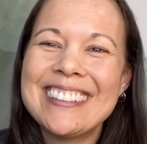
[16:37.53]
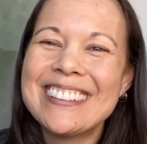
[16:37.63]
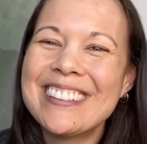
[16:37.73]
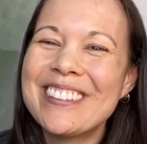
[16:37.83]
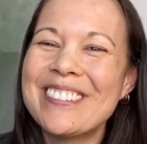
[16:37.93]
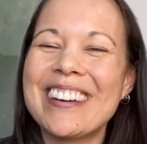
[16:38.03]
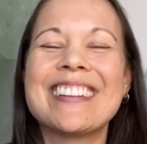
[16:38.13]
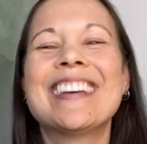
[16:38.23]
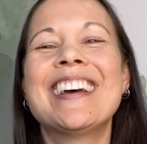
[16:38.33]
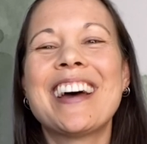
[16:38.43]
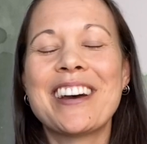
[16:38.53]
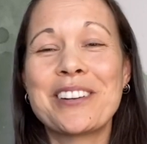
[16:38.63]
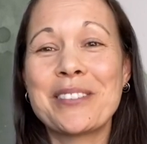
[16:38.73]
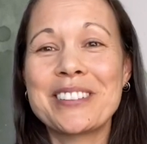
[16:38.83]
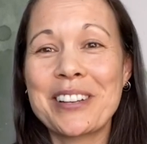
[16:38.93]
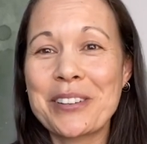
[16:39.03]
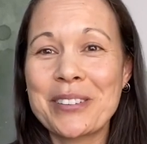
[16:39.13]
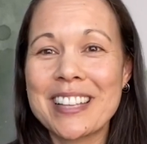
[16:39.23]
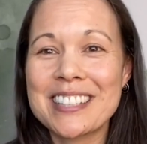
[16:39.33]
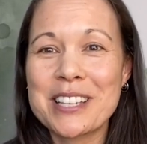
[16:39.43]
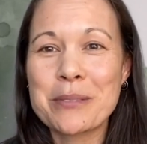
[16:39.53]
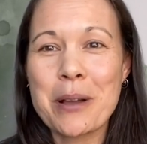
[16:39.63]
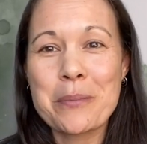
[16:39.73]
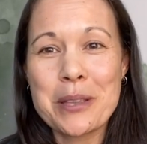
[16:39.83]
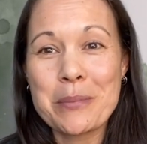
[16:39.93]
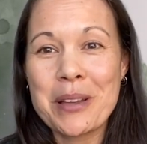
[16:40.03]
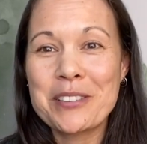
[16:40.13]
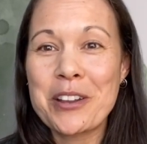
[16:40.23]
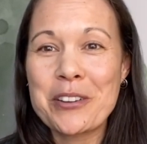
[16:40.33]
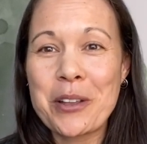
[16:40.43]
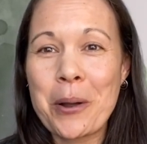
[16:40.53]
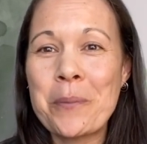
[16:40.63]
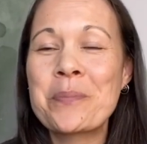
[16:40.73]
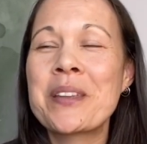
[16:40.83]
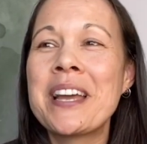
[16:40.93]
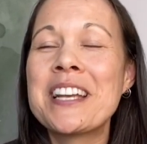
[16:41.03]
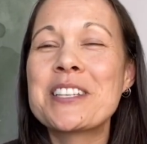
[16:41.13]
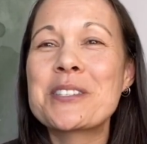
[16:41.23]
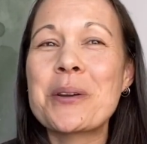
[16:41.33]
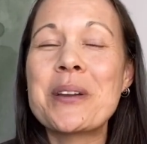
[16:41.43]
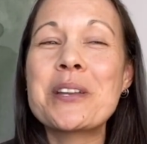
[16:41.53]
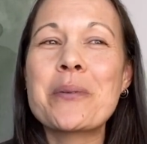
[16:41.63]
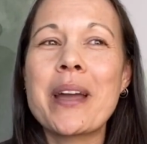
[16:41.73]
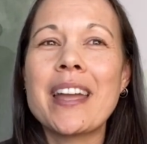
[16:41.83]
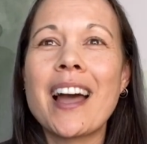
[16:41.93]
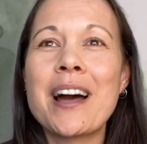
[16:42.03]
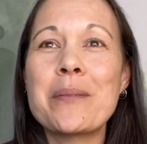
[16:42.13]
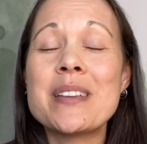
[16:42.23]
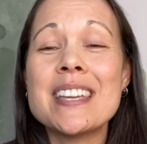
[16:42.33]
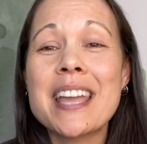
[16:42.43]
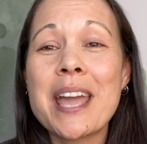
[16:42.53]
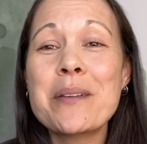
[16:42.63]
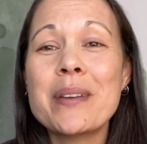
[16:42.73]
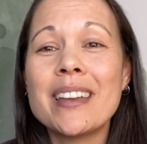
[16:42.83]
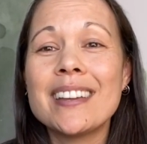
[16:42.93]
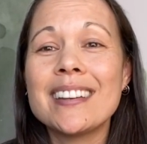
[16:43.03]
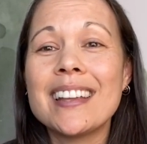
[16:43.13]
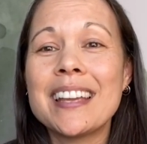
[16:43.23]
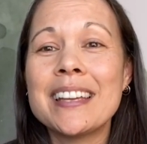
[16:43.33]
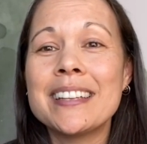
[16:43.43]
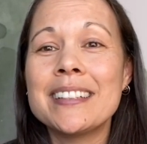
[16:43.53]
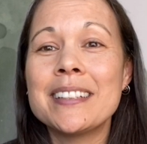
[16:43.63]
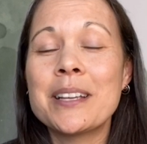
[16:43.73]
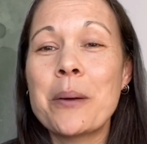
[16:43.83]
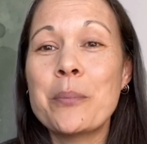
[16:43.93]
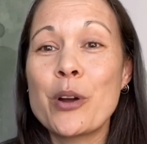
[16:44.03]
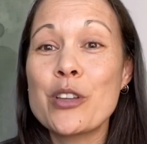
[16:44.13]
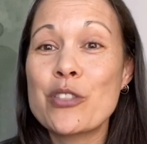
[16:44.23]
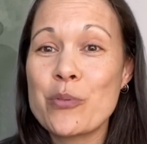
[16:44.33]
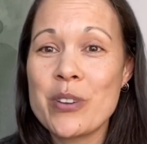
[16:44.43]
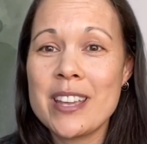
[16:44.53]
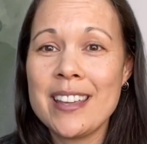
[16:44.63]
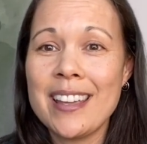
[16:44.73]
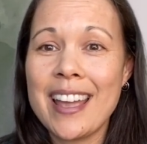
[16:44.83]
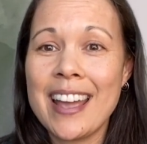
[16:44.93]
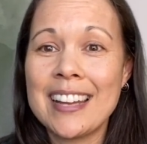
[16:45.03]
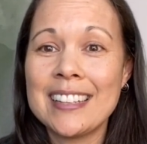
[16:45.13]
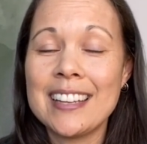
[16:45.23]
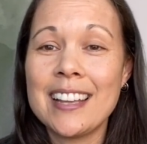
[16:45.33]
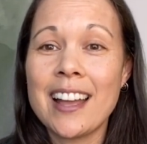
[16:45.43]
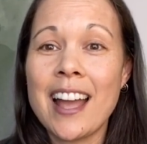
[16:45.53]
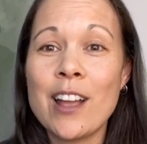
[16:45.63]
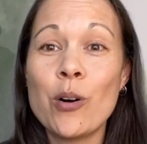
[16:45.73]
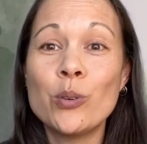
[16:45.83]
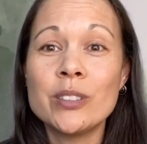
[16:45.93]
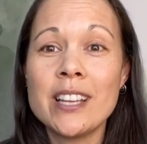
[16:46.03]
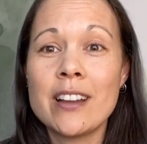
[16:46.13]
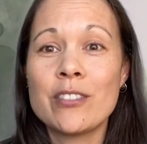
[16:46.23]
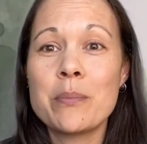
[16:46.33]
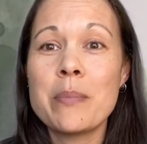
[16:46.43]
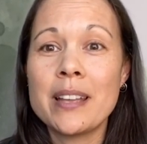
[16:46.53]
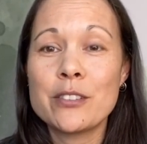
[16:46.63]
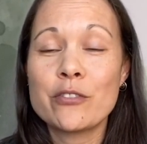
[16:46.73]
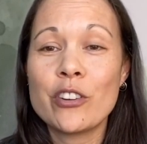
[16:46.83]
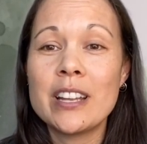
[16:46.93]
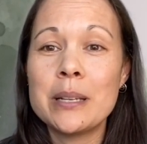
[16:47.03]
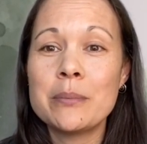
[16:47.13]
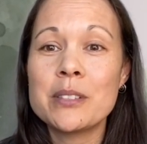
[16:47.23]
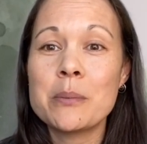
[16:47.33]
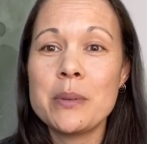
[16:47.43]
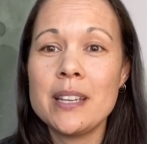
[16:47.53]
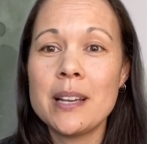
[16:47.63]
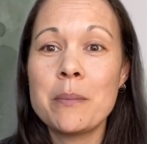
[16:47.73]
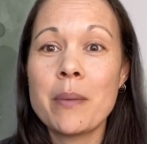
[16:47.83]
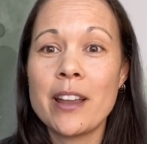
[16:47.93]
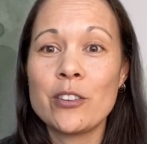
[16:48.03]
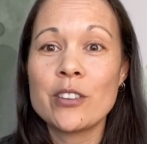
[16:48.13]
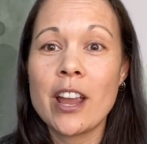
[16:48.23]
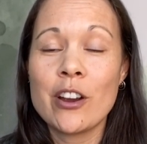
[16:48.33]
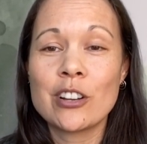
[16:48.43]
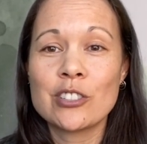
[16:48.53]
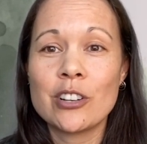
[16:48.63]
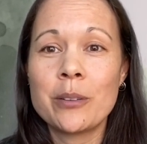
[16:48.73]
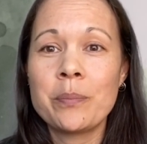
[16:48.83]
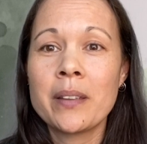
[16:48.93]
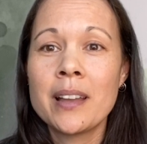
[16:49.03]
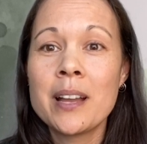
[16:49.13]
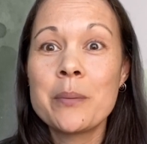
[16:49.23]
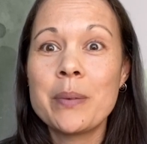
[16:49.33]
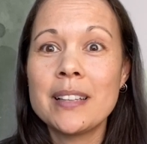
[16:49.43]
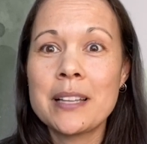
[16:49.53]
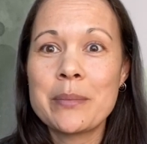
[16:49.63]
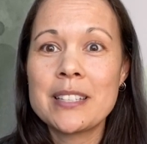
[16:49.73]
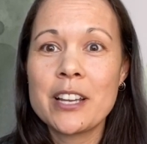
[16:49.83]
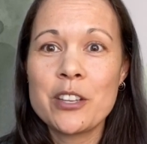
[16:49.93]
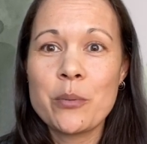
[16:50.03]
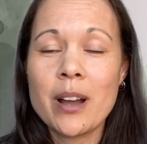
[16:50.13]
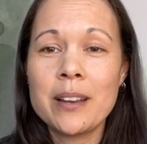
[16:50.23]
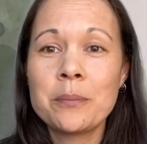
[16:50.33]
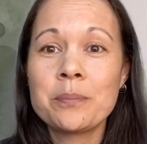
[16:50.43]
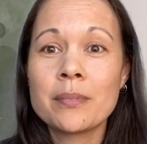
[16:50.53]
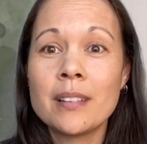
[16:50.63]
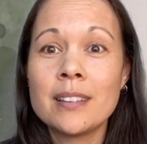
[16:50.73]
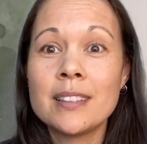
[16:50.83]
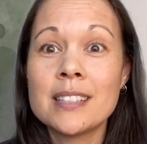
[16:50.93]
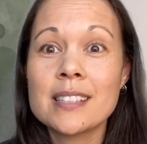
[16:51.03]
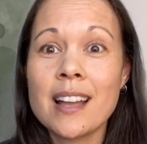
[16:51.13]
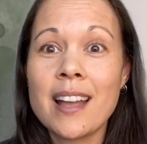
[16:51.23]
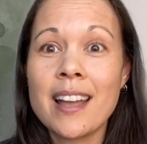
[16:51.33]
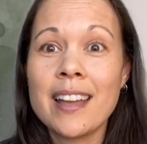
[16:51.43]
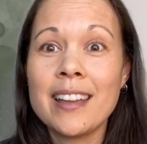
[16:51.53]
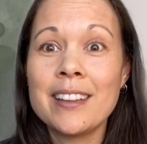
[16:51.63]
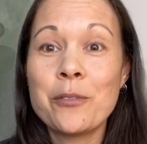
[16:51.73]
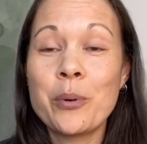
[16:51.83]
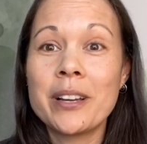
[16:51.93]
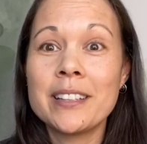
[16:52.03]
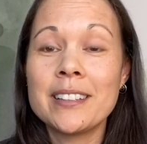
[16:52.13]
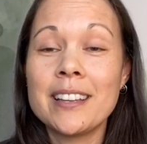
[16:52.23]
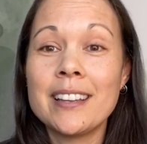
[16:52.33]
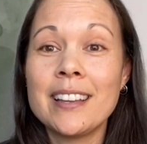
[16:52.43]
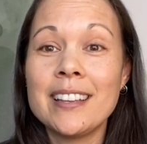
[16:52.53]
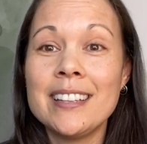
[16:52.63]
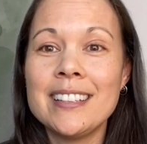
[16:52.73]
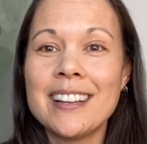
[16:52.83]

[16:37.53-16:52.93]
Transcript: But I don't know what that says about me, but there you go. So anyway, he came in book 3, and I only ever meant for him to be a minor character. But let me tell you what, this guy he